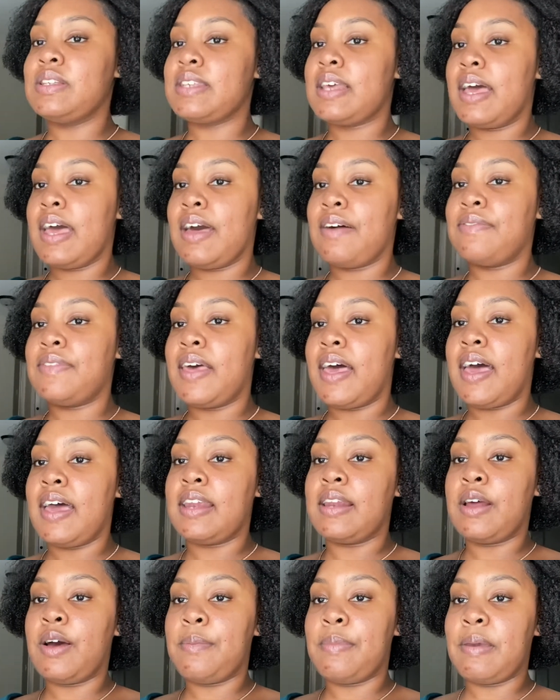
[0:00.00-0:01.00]
I have that
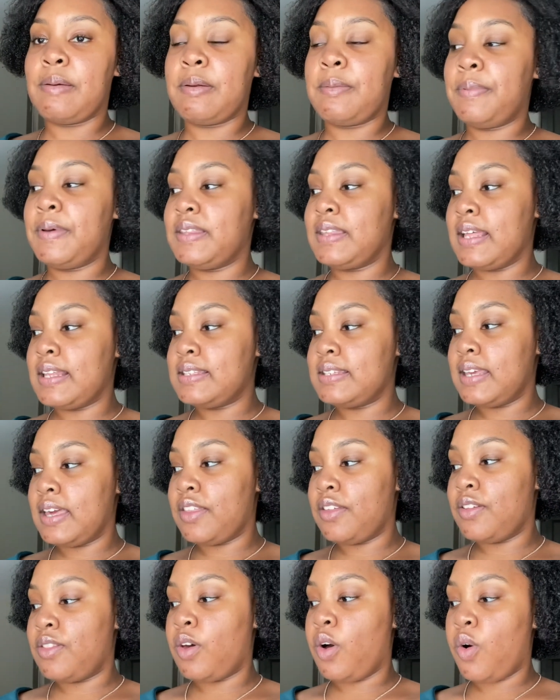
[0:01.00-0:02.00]
and I'll be able to put that
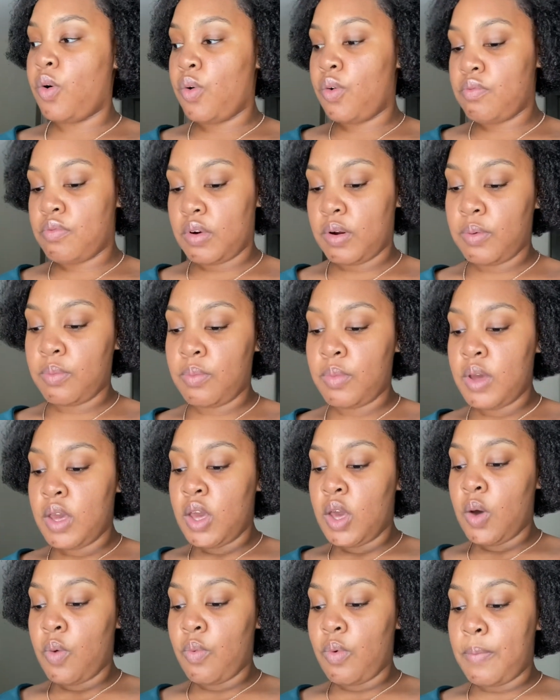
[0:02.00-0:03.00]
together, the whole room
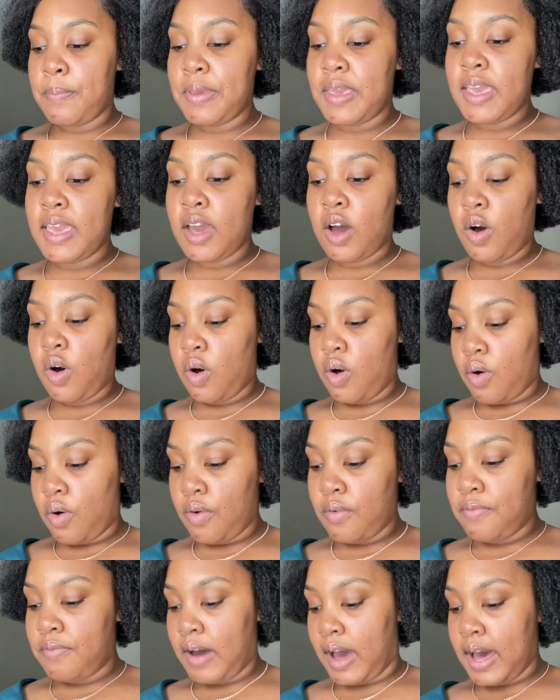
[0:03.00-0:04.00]
will be a
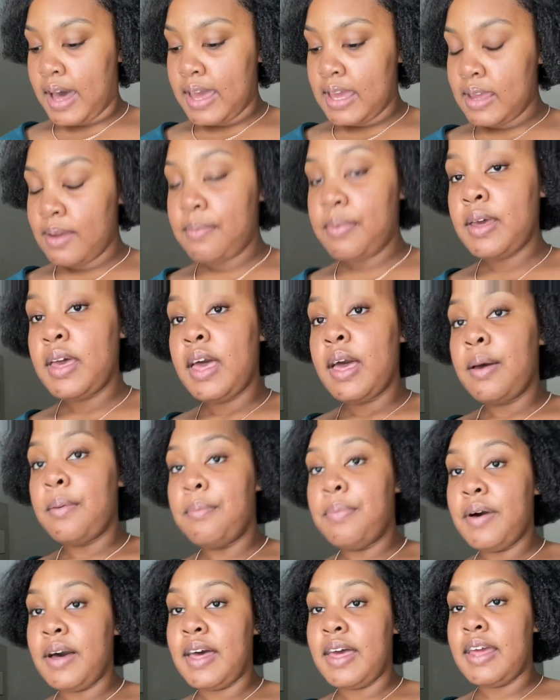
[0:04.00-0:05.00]
whole vibe.
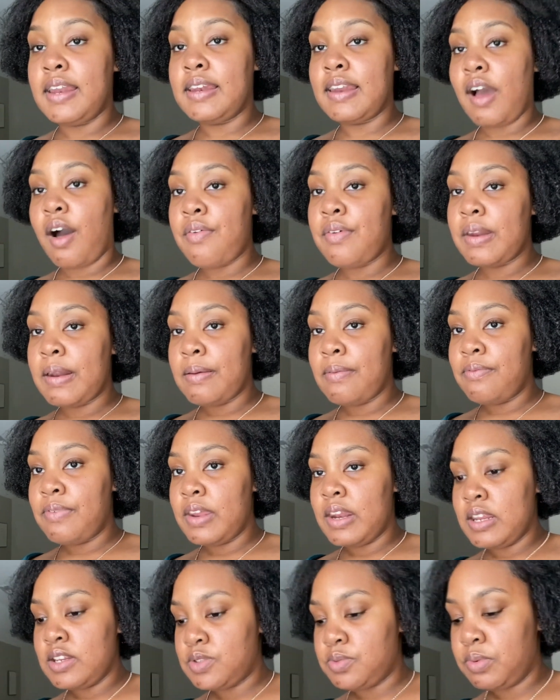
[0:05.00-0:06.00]
But now that I'm
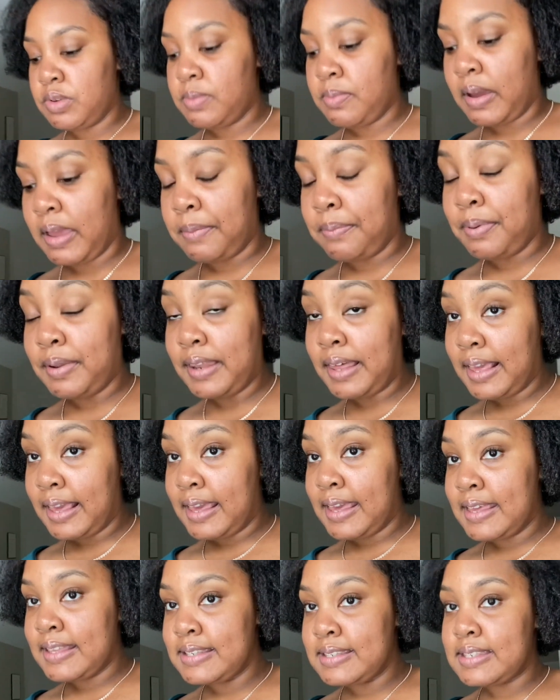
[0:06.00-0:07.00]
finished with my
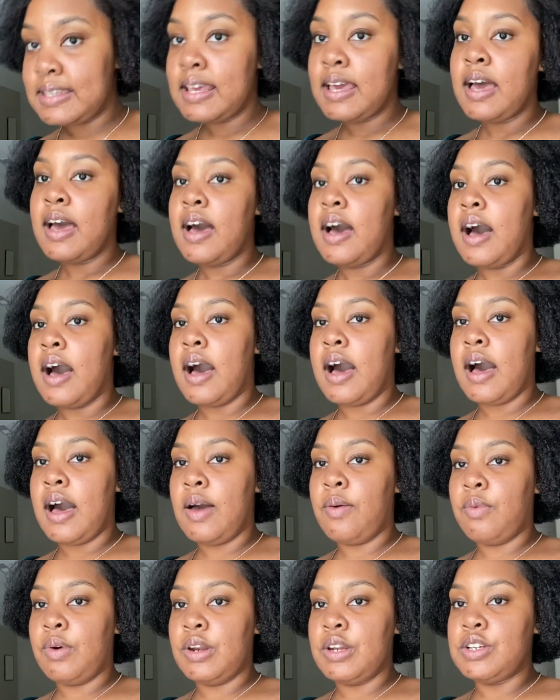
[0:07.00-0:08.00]
plants, I
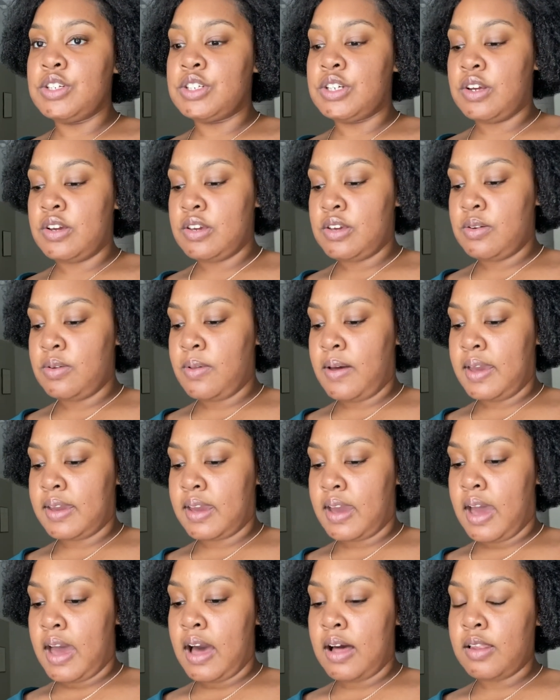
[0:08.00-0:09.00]
want to show you, like,
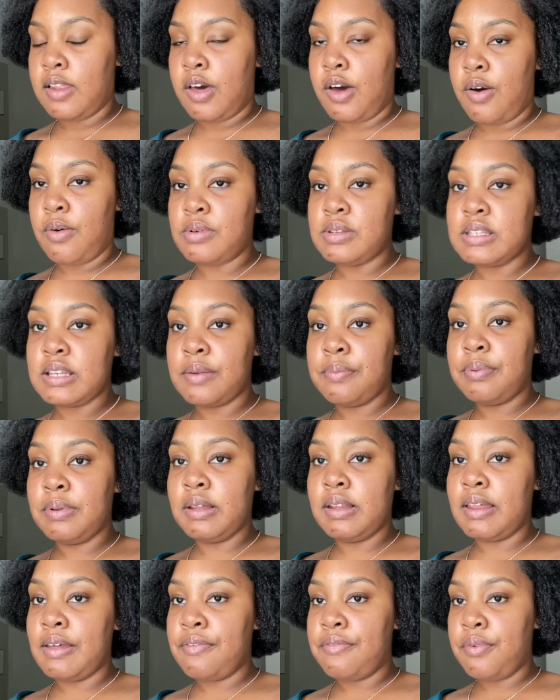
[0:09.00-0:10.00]
aloe is
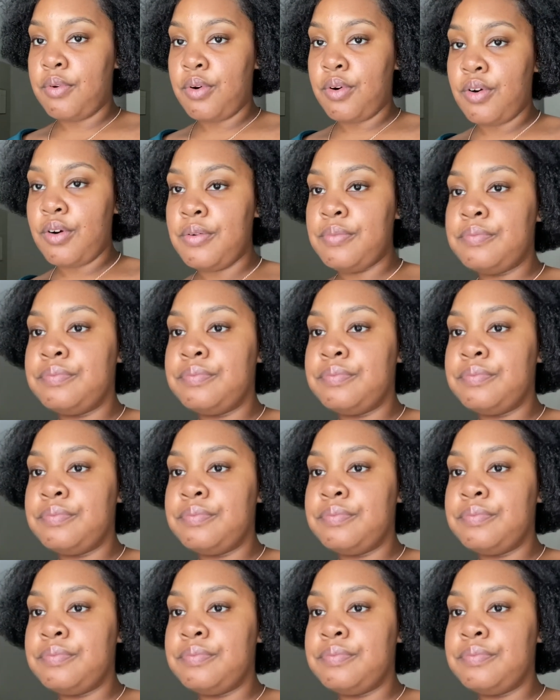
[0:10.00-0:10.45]
completely full.